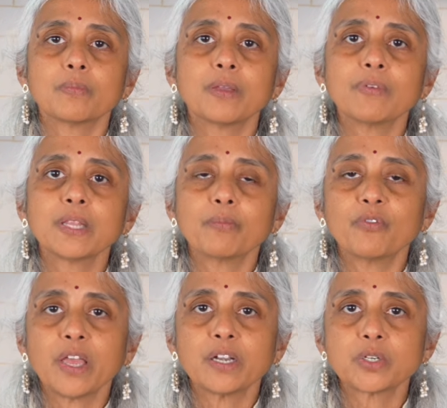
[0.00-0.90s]
giving them
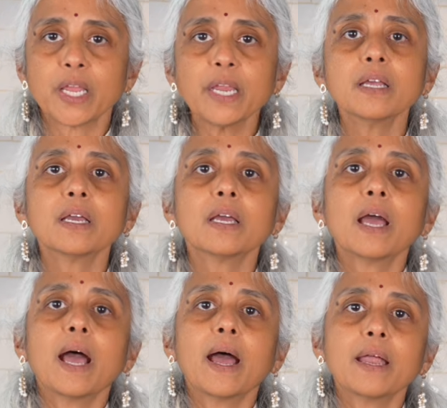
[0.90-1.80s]
fair trade,
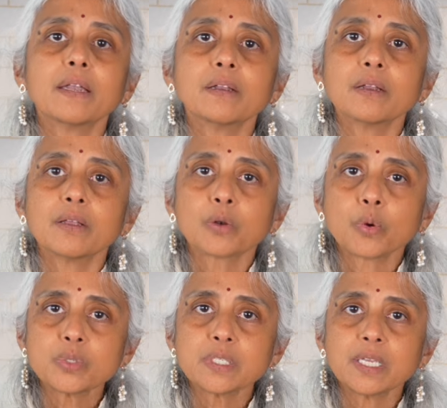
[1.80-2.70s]
and
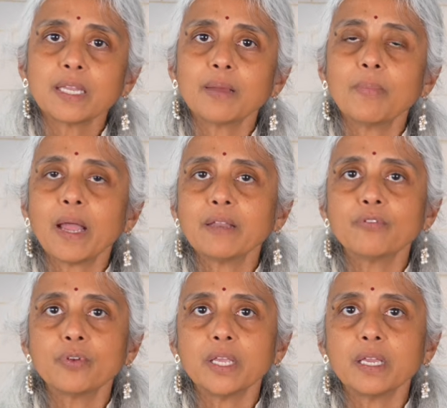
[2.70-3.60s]
roasting them
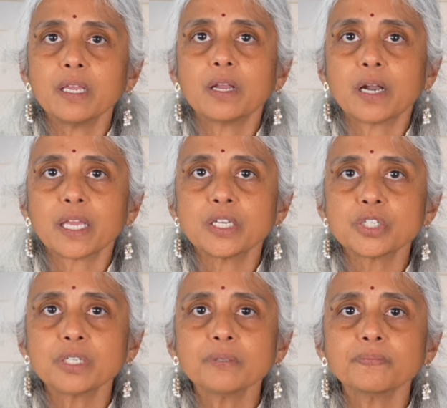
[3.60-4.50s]
mindfully in our
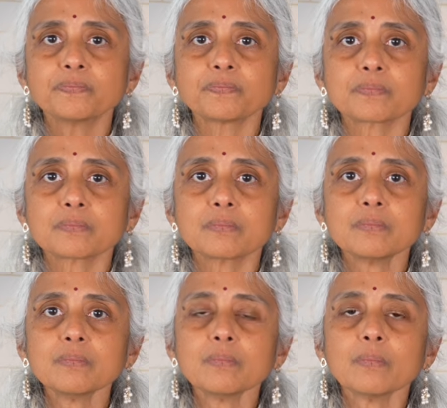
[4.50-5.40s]
kitchen
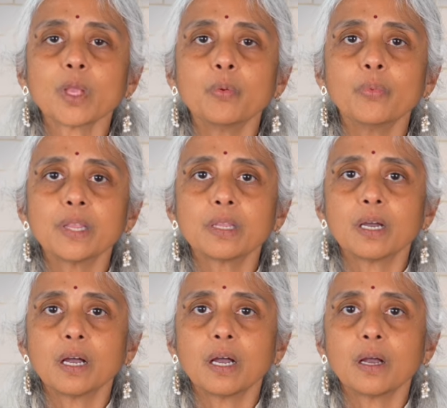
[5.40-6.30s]
with
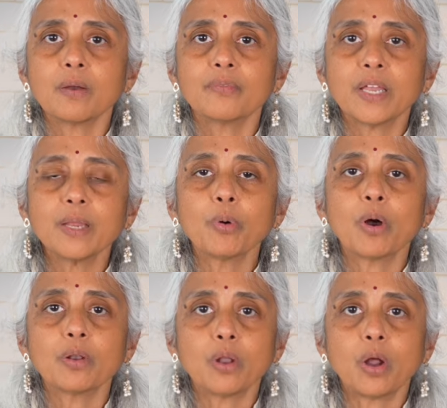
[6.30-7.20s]

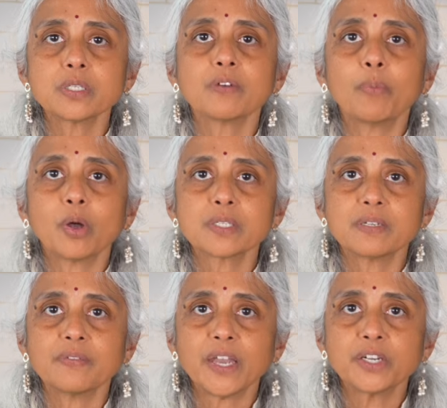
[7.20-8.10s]
lots of
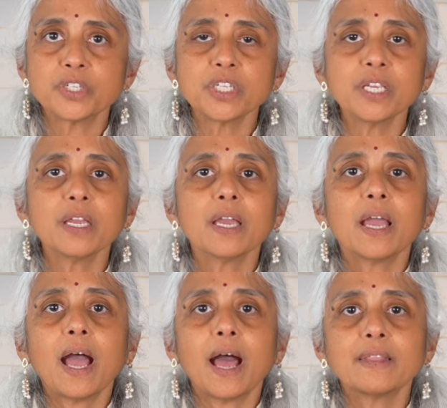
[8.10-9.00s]
positive energy,
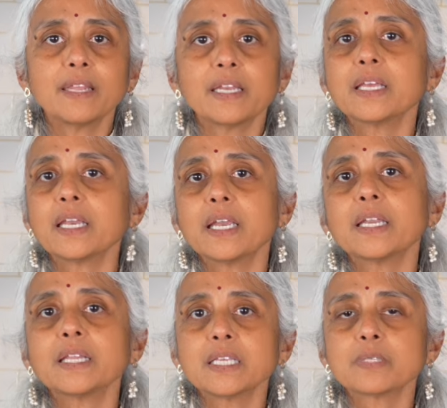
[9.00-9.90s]
and then
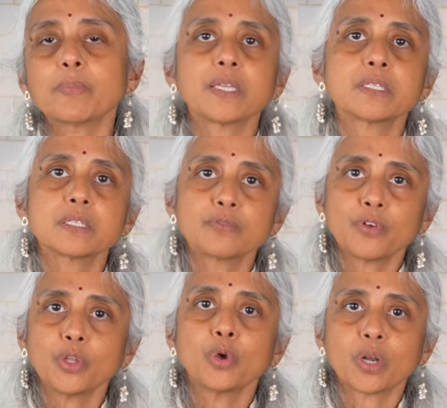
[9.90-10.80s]
creating these spices for
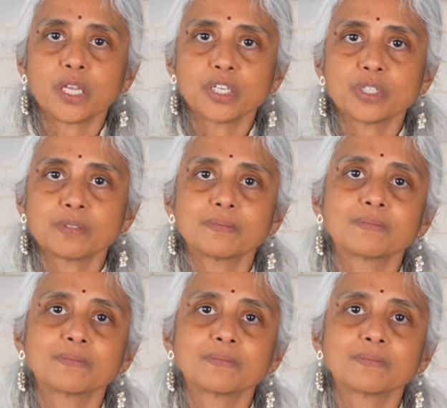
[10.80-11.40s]
your kitchen.